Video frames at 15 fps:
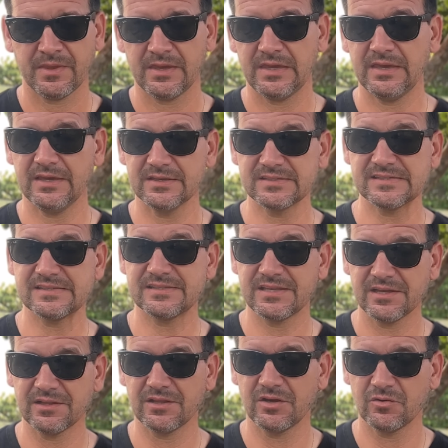He is
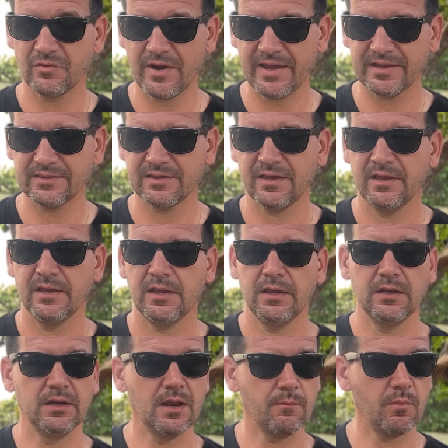still ranked
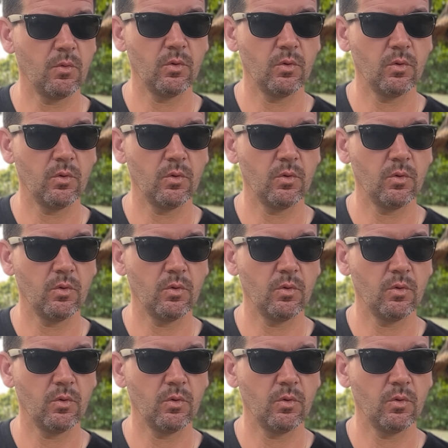number